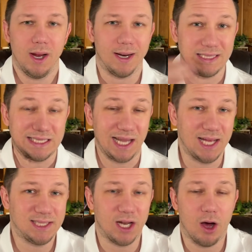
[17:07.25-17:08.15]
and it's
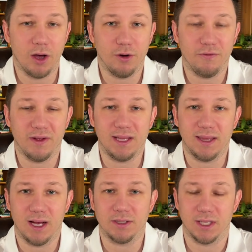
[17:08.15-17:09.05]
less than
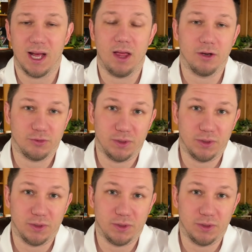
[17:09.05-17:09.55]
$150,000,